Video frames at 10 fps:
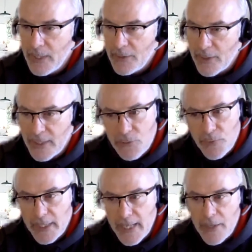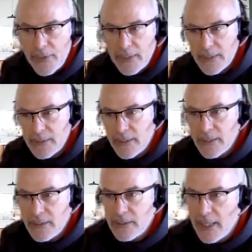There isn't really anything that
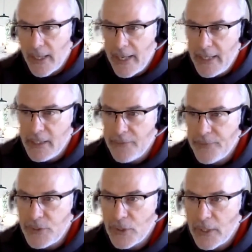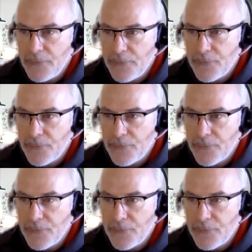sits individually